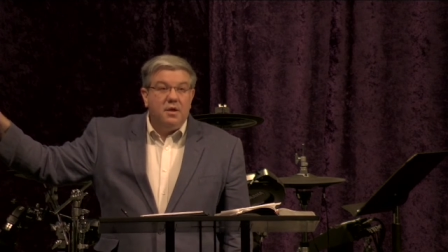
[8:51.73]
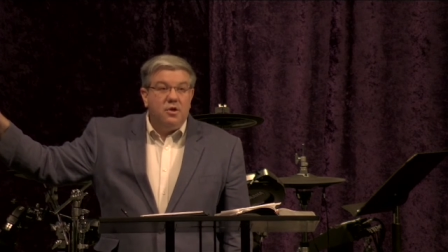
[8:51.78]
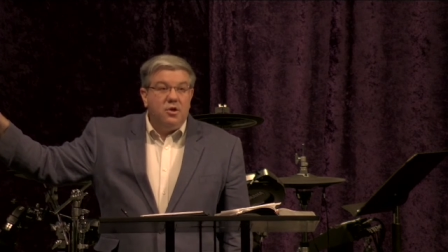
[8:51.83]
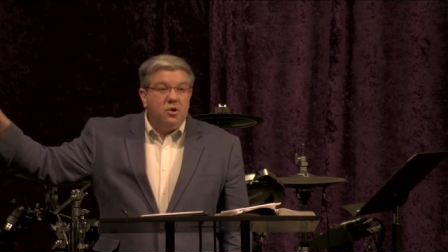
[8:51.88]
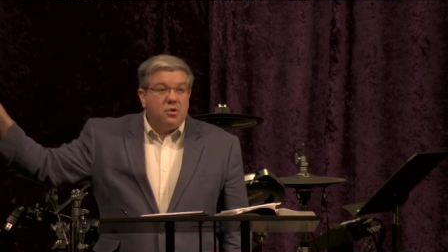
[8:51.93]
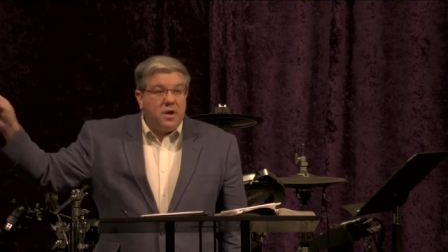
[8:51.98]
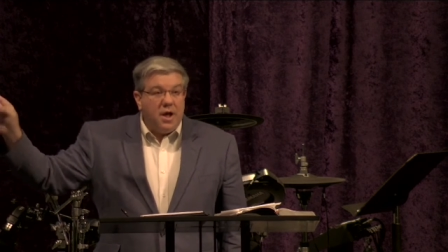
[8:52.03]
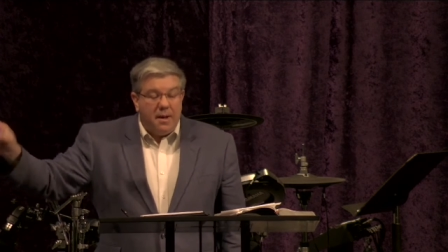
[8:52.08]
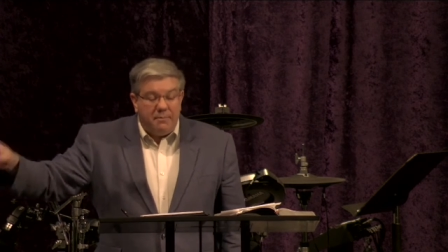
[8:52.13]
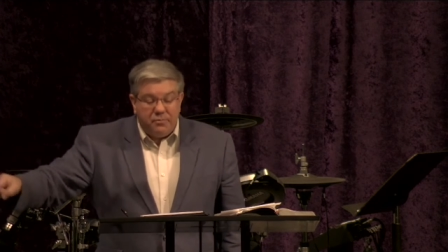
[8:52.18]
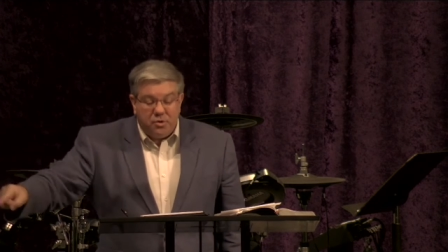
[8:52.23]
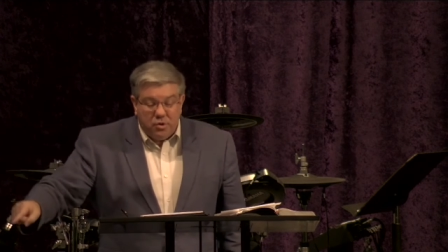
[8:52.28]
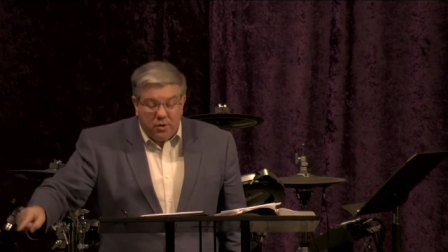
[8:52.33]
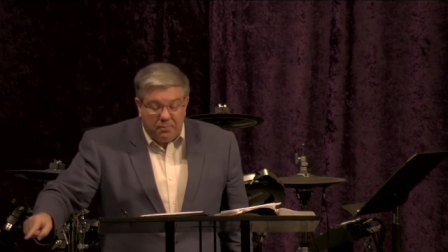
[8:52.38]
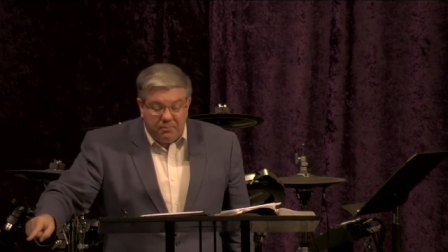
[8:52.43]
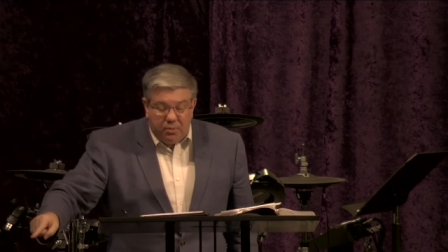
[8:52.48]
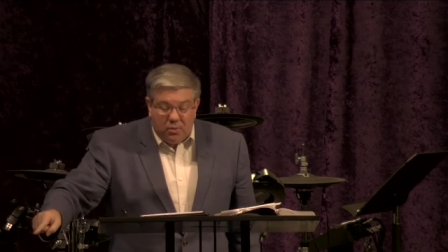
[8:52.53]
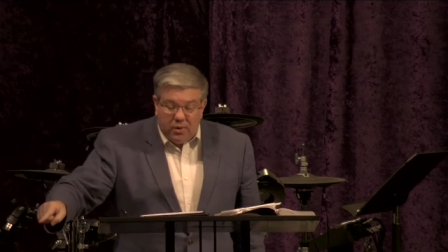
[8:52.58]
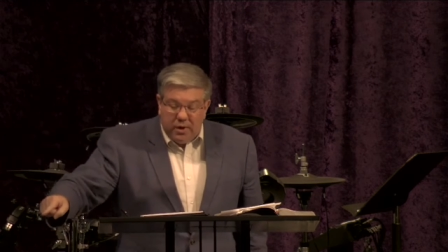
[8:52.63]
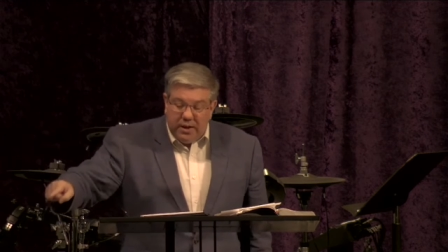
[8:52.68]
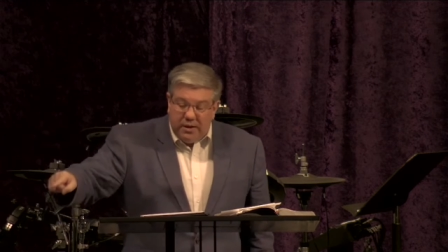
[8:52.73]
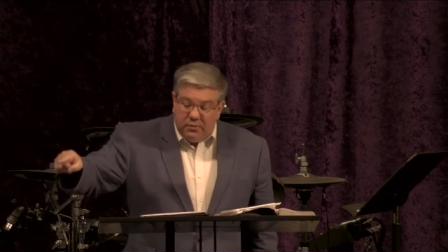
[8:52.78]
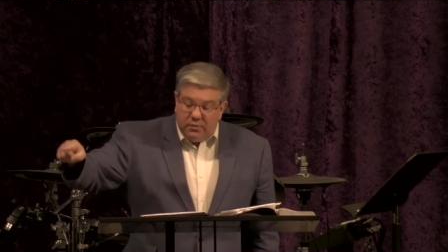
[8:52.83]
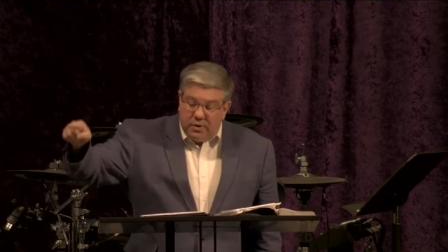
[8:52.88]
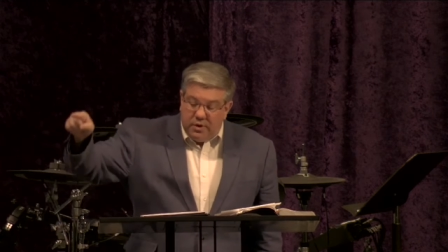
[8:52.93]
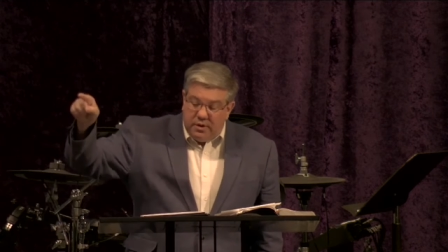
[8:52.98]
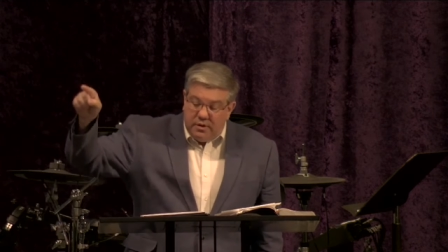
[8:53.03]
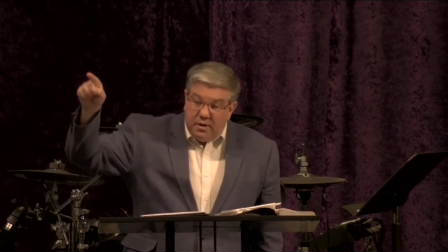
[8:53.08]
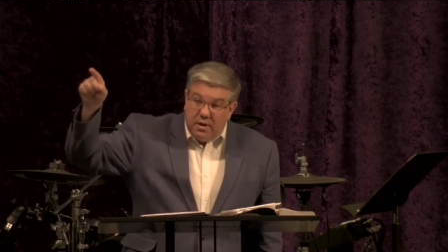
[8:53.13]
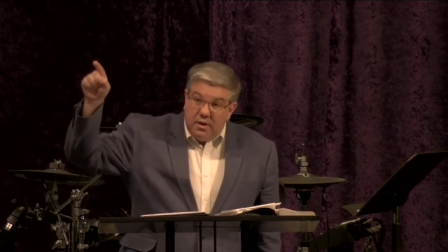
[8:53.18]
You come to a point
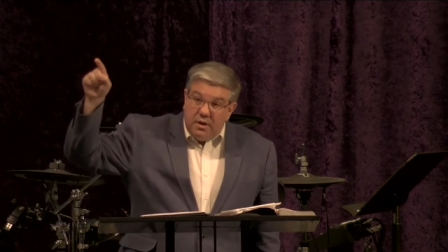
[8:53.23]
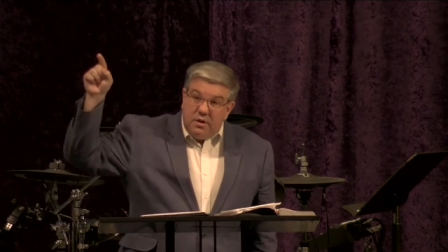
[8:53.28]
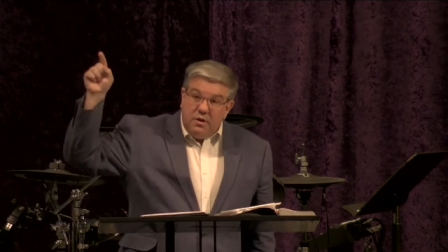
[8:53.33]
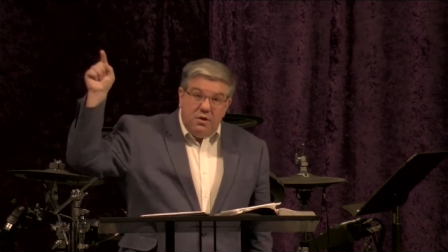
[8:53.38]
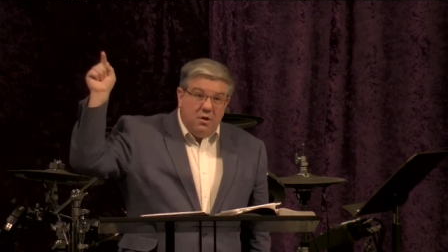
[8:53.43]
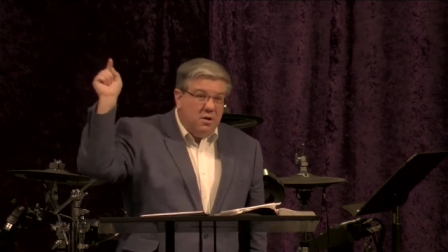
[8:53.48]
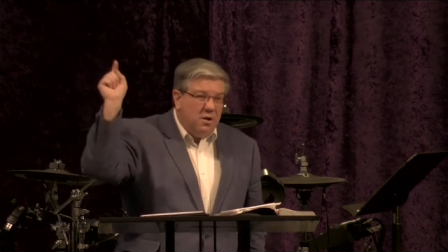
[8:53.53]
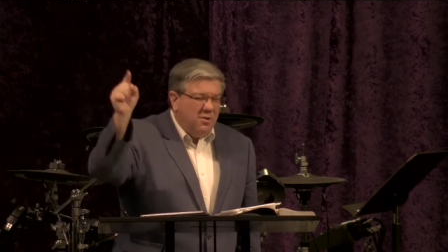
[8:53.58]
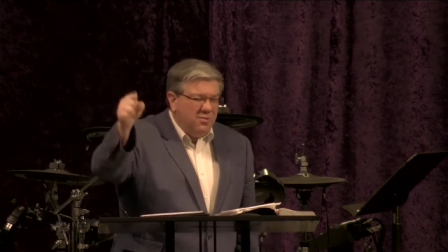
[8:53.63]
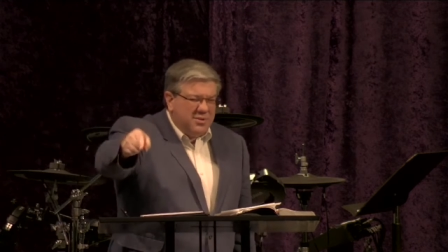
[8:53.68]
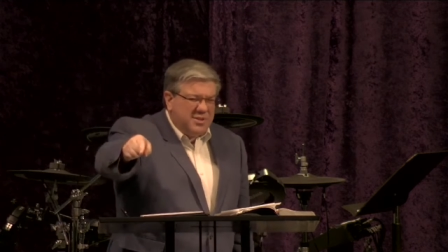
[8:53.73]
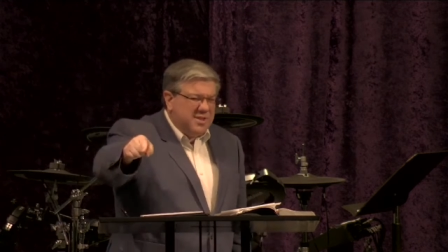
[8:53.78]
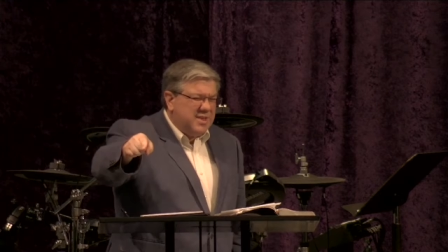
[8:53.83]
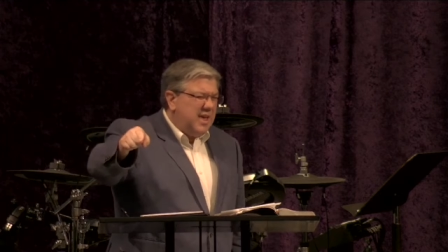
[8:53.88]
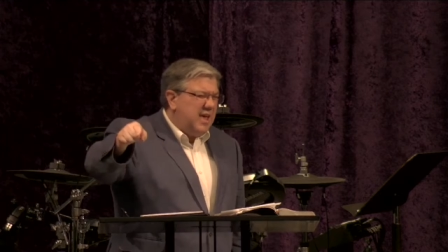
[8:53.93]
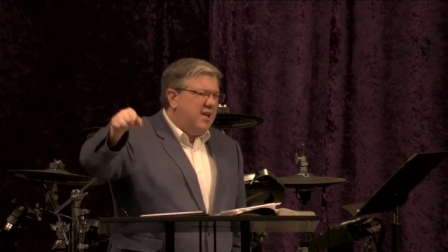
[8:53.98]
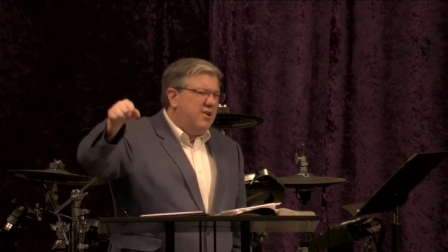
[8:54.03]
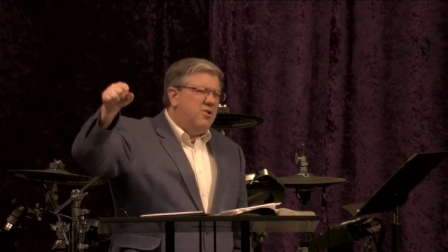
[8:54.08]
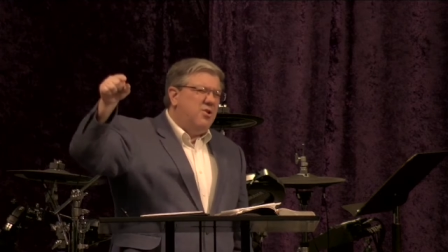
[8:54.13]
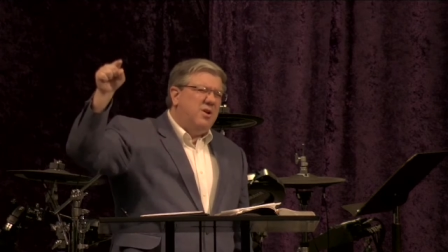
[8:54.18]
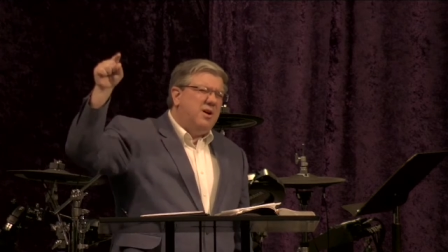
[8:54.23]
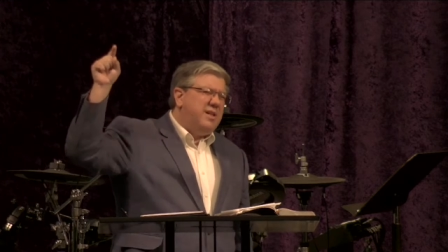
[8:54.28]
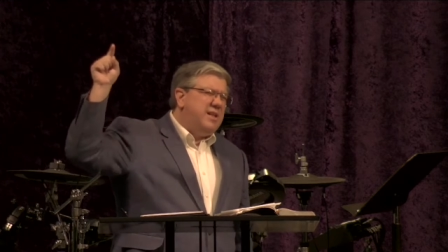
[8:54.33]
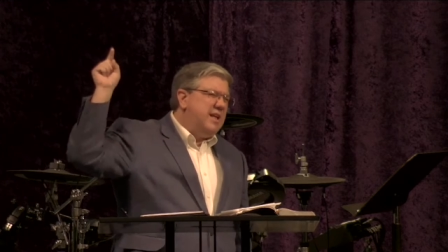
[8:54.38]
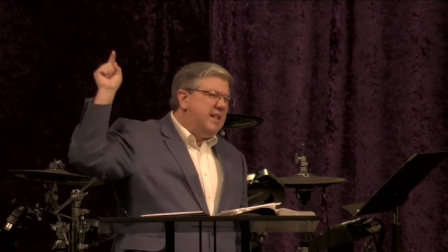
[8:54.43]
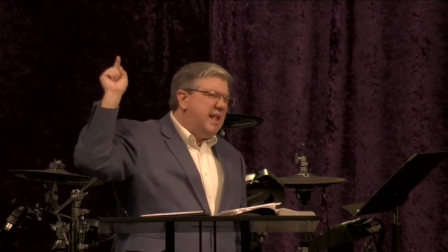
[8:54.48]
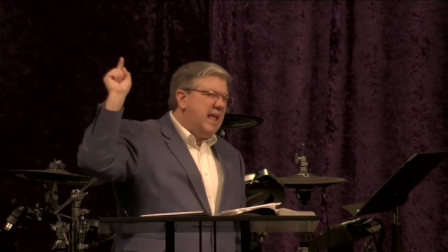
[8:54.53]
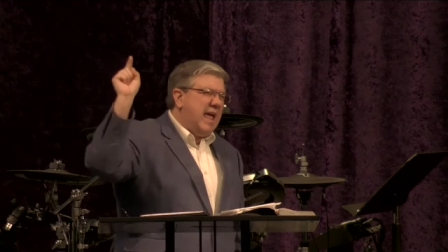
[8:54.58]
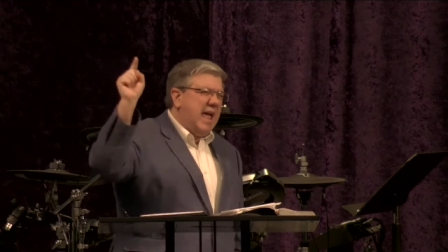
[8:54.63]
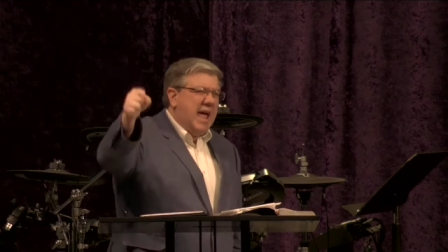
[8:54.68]
when you don't see good
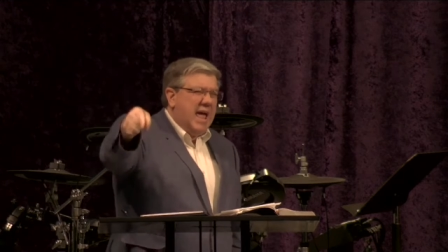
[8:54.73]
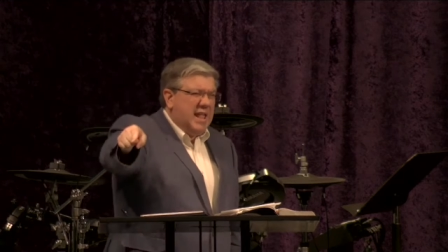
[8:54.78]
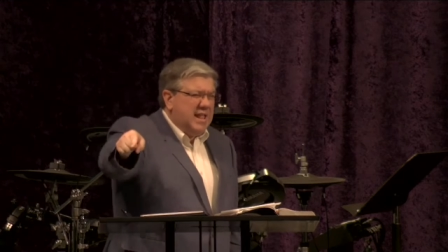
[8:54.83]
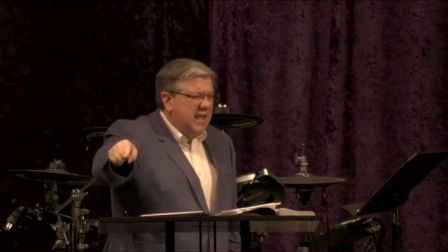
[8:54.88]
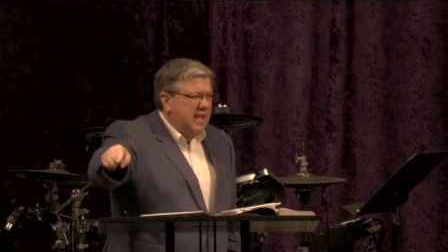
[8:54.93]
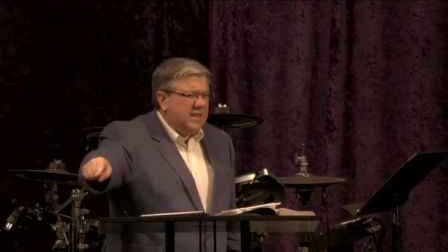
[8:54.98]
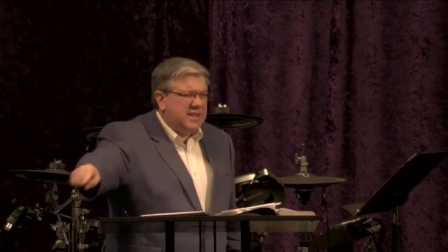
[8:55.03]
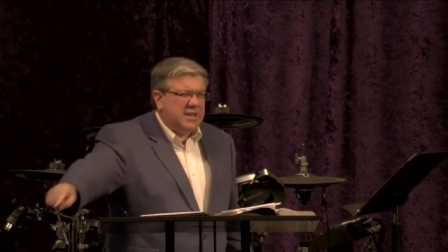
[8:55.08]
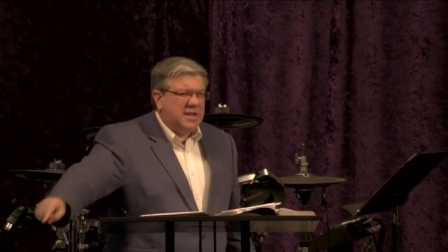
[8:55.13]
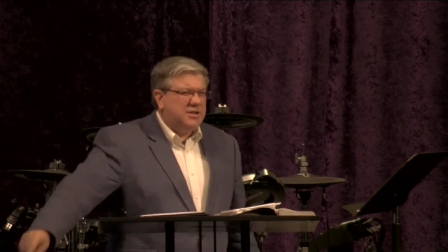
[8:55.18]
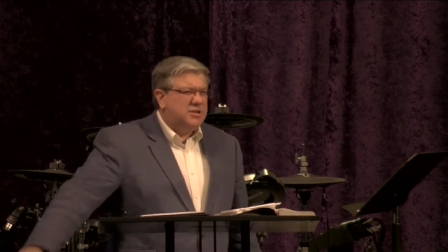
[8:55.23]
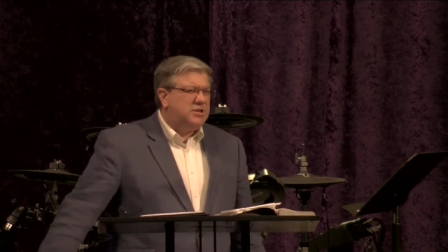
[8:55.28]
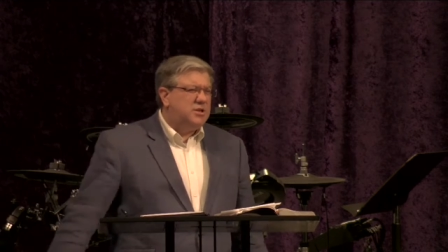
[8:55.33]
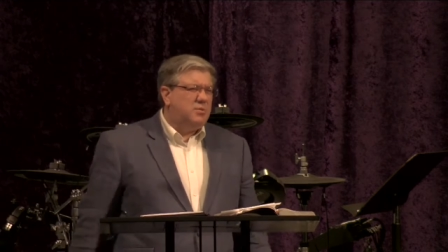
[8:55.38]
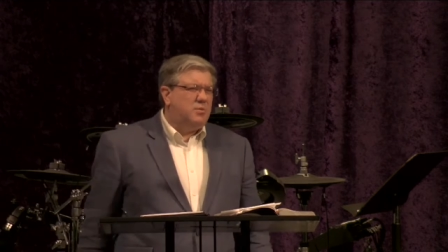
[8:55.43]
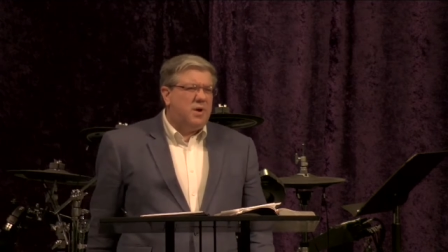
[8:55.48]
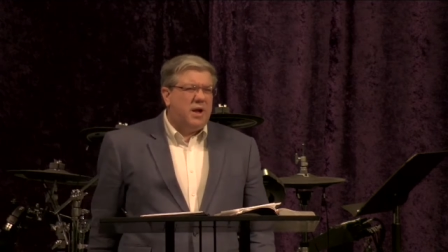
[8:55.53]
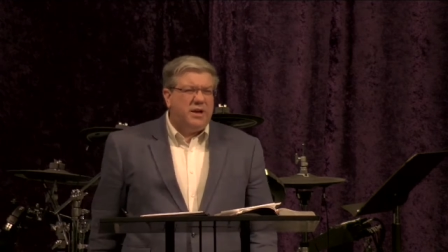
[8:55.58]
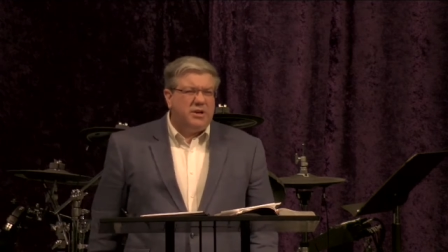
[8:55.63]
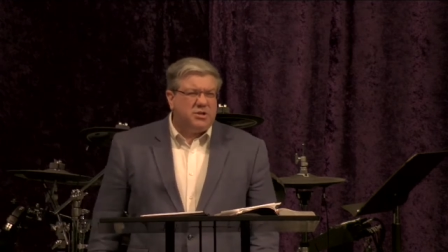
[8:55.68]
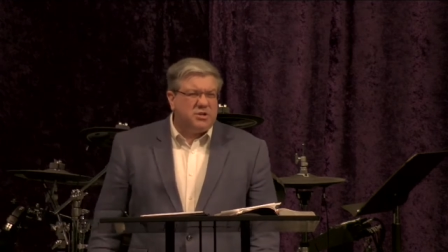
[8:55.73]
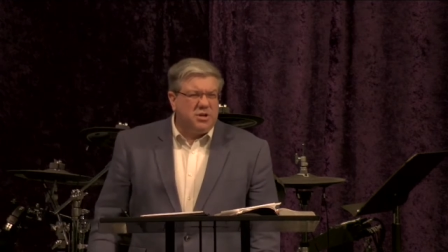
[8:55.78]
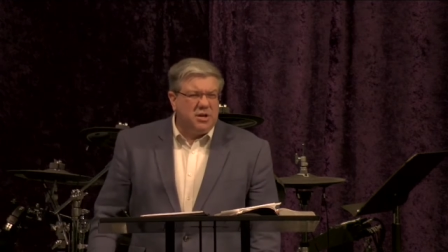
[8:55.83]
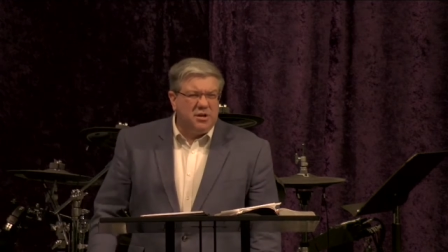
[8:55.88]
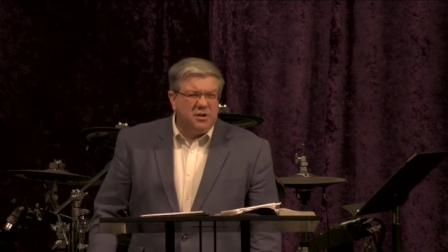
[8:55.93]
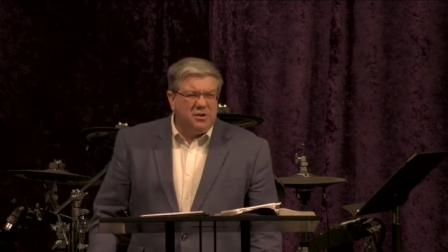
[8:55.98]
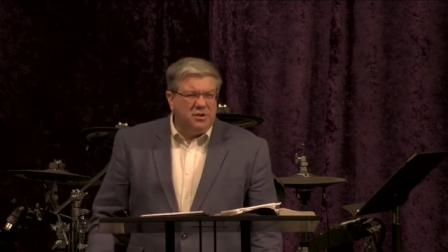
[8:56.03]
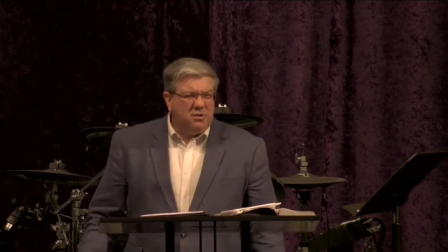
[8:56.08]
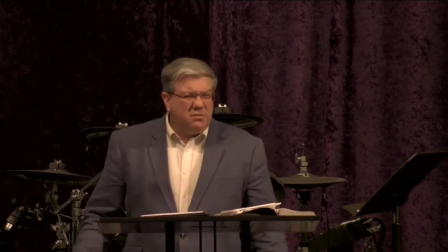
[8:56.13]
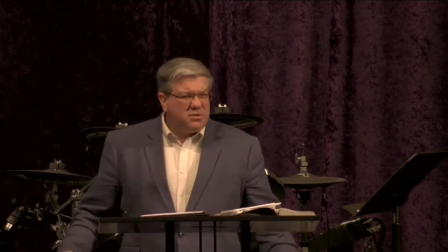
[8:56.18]
in any situation.